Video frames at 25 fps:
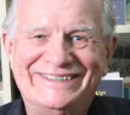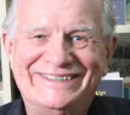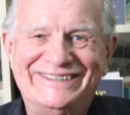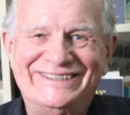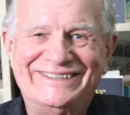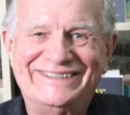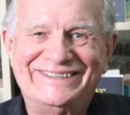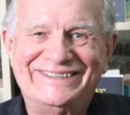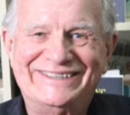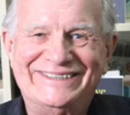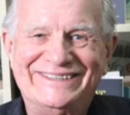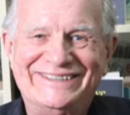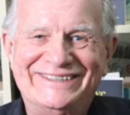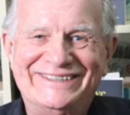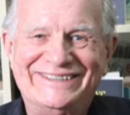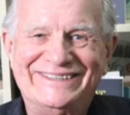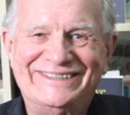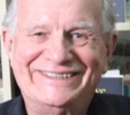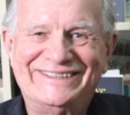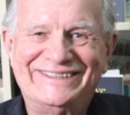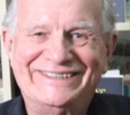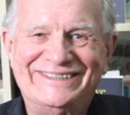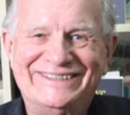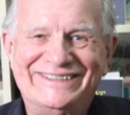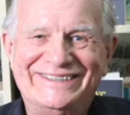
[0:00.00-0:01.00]

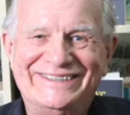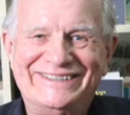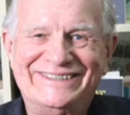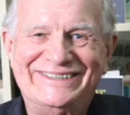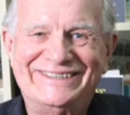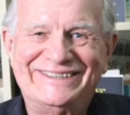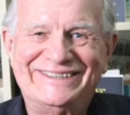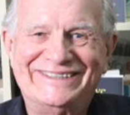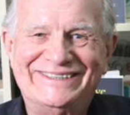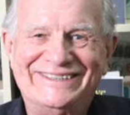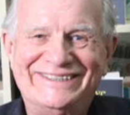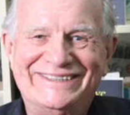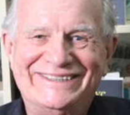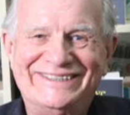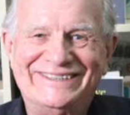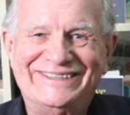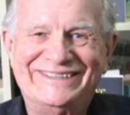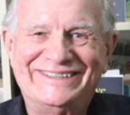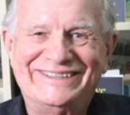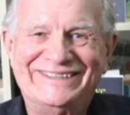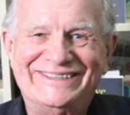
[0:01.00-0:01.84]
(silence)